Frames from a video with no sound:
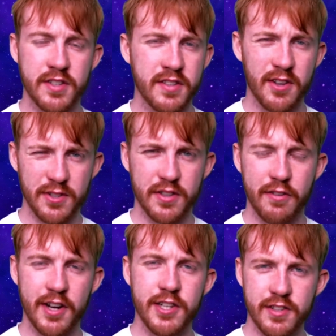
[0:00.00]
those are the
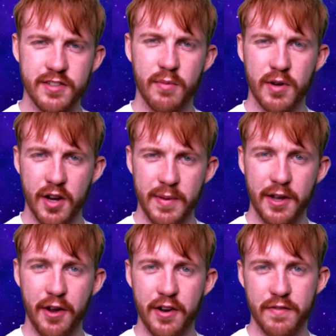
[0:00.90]
creatures that I'm going to be
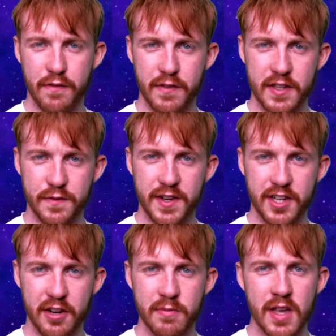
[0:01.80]
going over for this
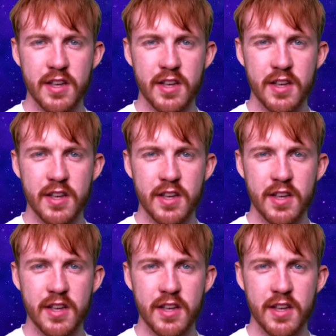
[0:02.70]
video.